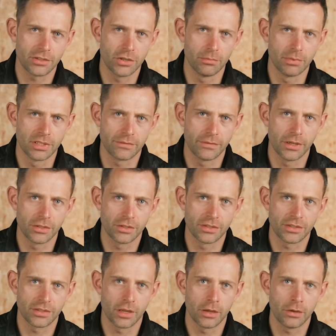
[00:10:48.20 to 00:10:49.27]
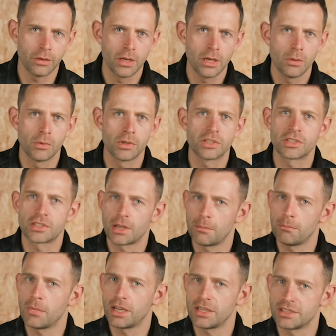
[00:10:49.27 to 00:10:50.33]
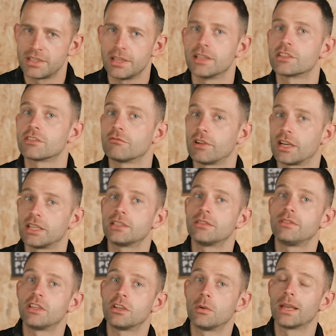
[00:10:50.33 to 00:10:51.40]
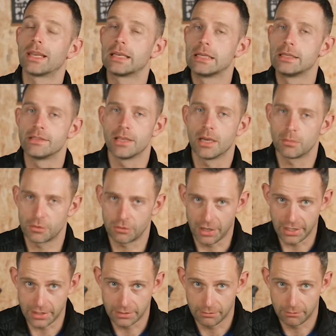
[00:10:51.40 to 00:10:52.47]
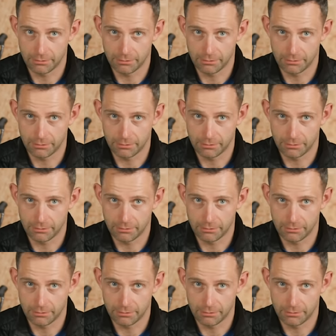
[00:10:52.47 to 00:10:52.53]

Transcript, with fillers: tubeless versions though, which some might see as a relatively quick and easy upgrade.